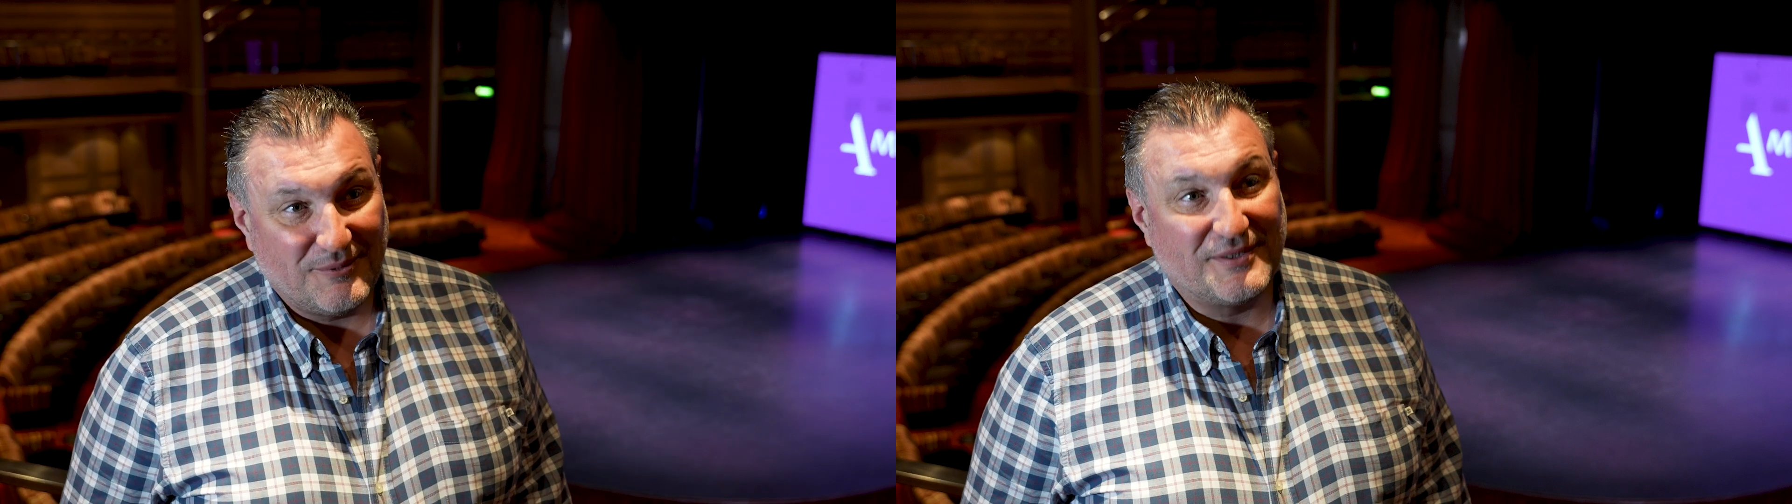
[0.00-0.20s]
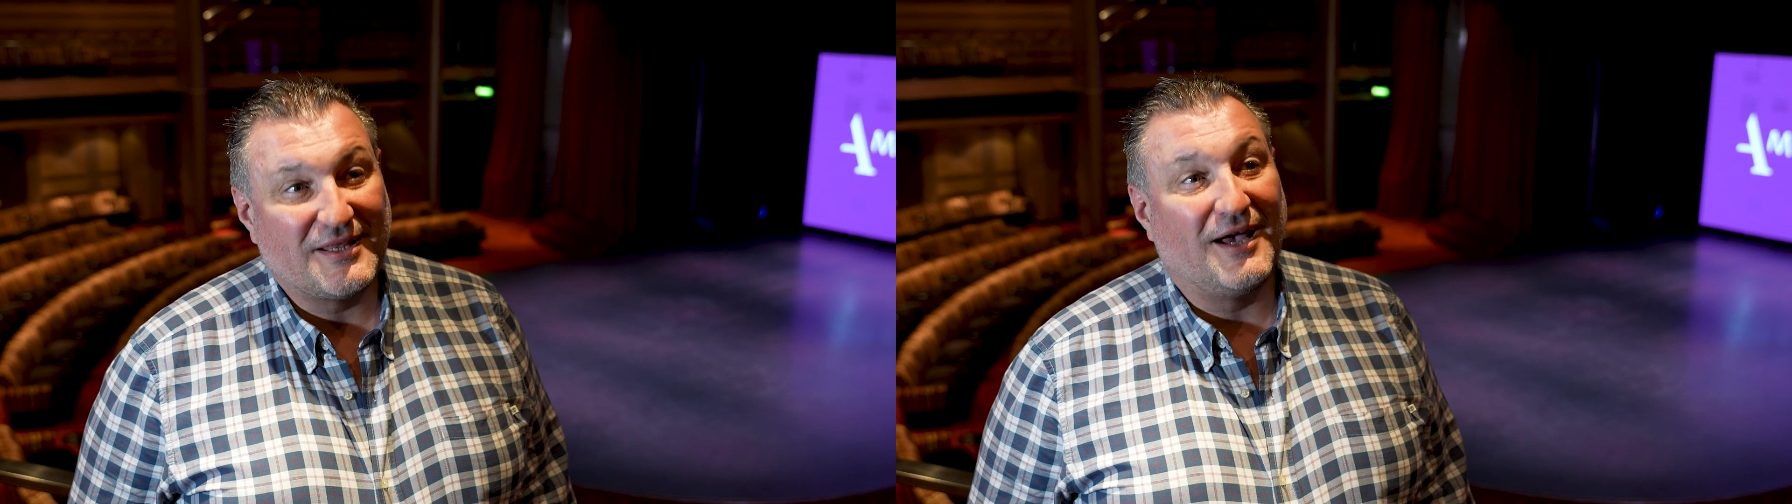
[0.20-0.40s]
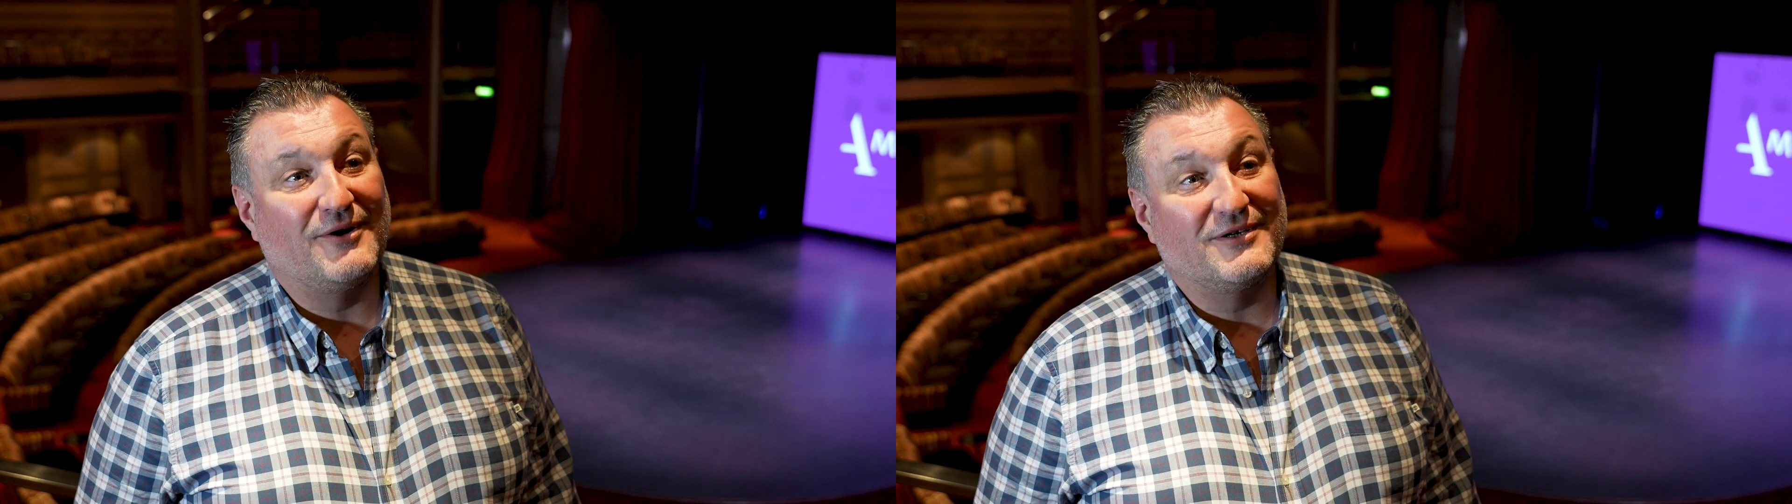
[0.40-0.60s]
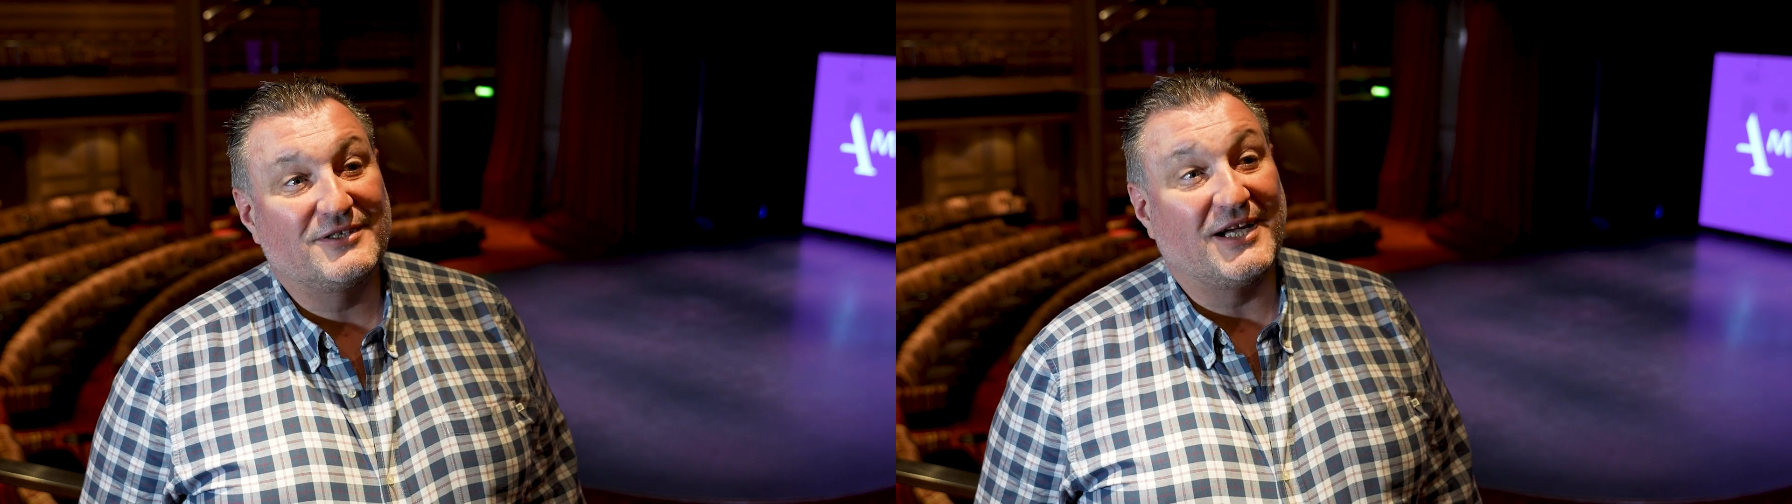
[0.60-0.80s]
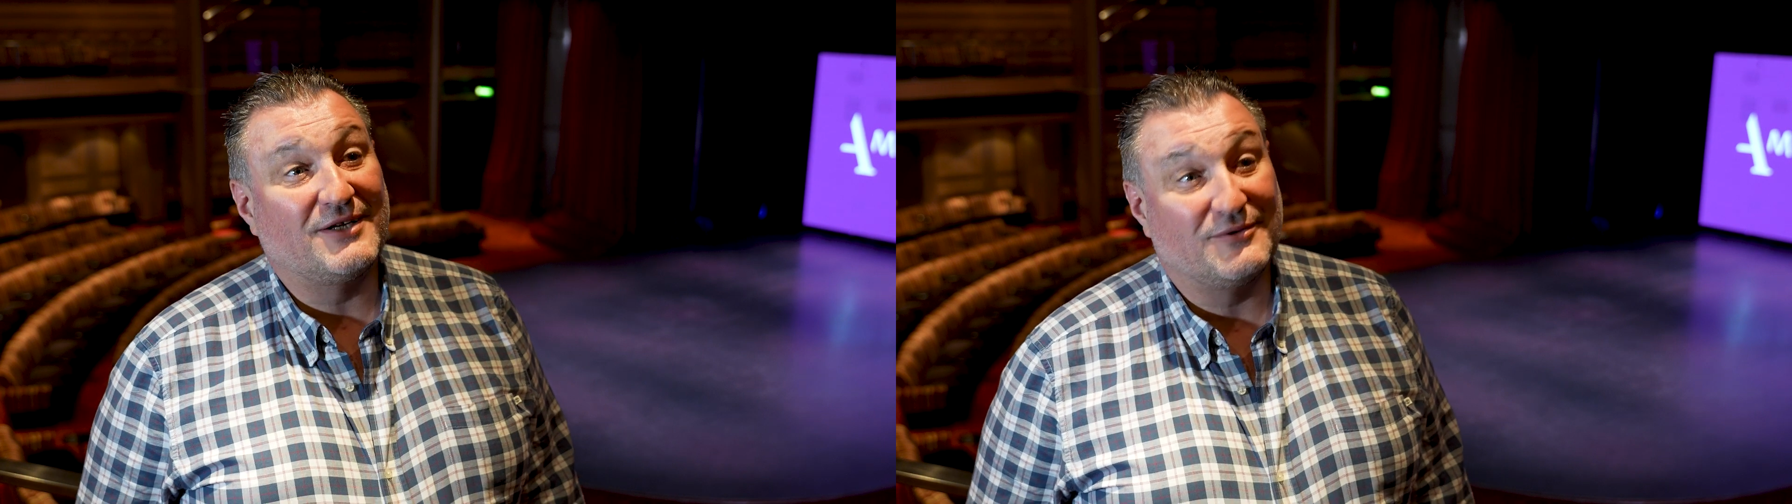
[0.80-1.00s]
without a
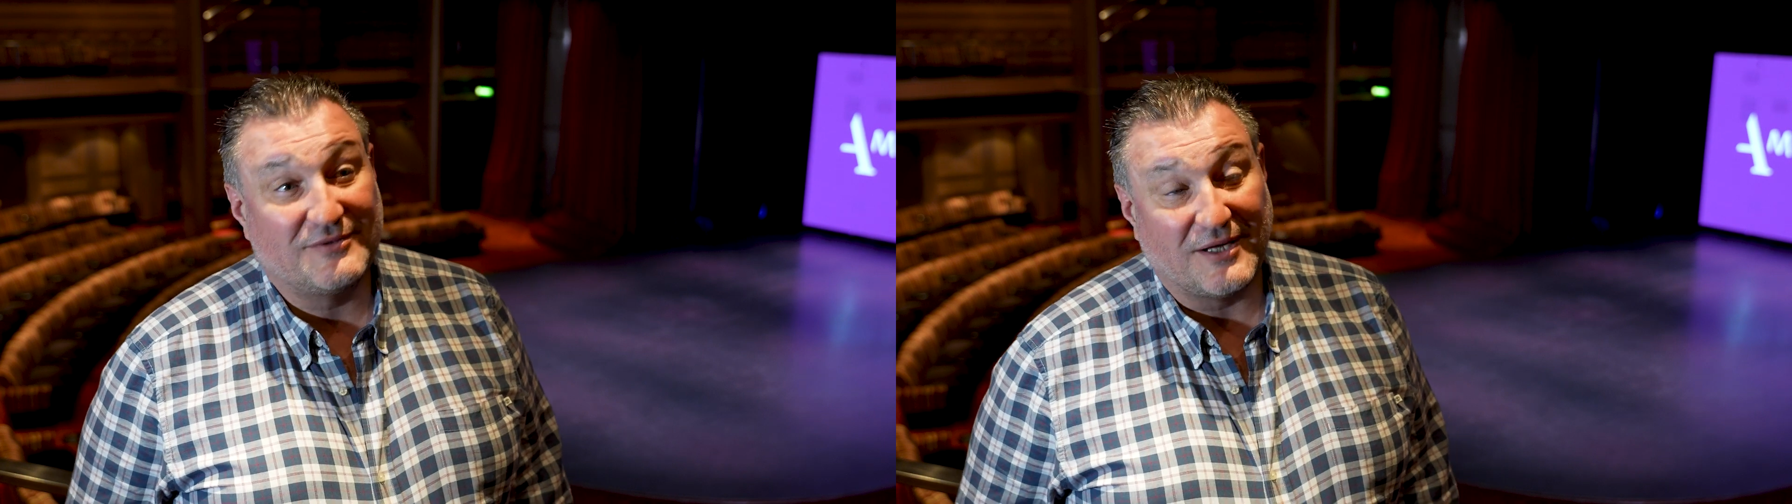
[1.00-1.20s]
shadow of